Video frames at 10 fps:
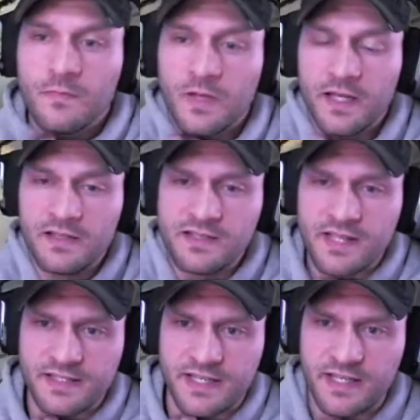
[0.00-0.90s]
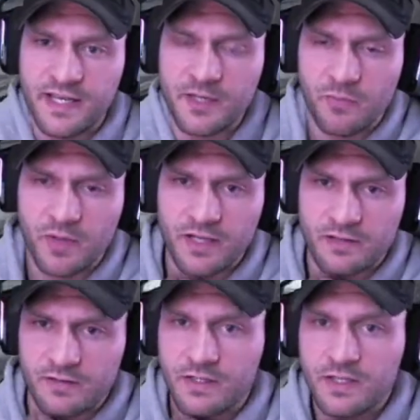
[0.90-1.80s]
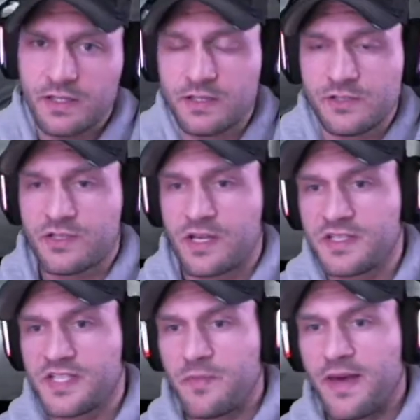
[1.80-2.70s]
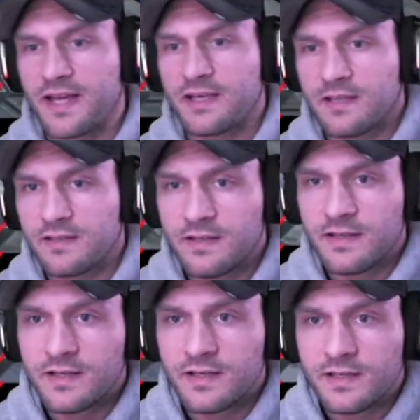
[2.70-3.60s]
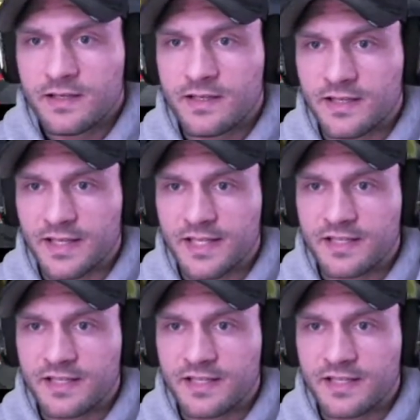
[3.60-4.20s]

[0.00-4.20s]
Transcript: He's not dead yet, but just got to stay back and let the